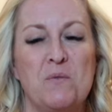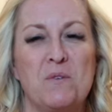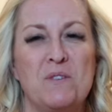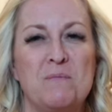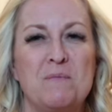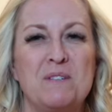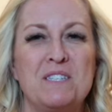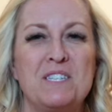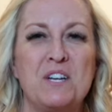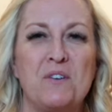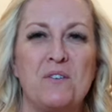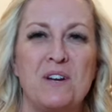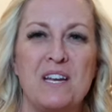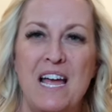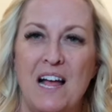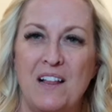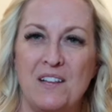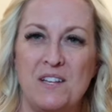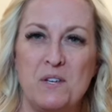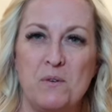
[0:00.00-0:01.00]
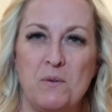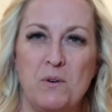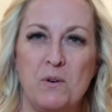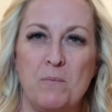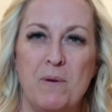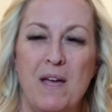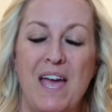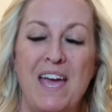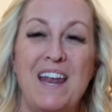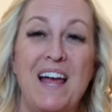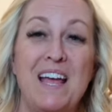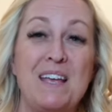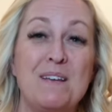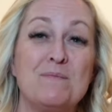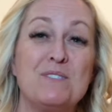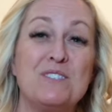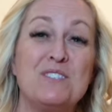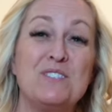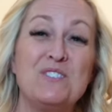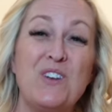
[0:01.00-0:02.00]
with the Materiale Group, and I
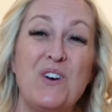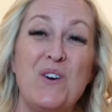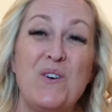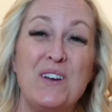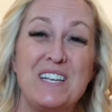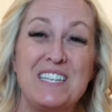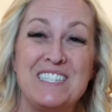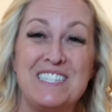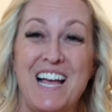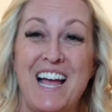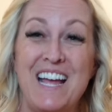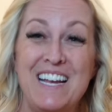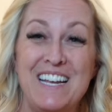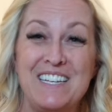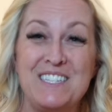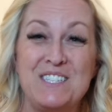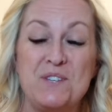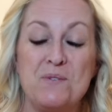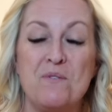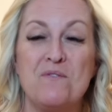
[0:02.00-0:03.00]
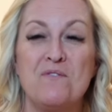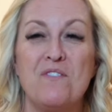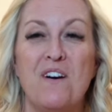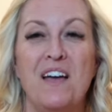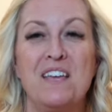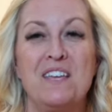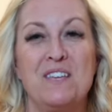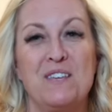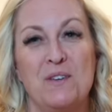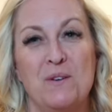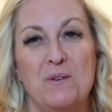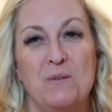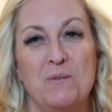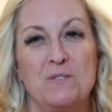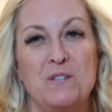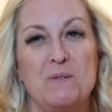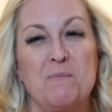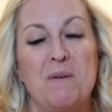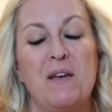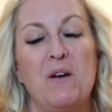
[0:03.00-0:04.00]
am so excited to invite you
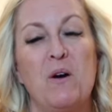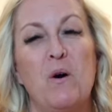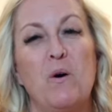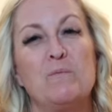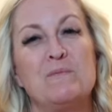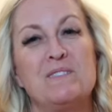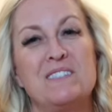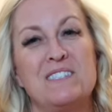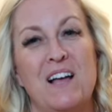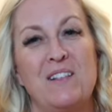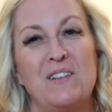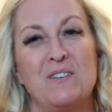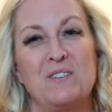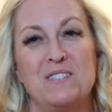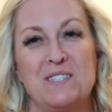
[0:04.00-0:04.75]
to my home seller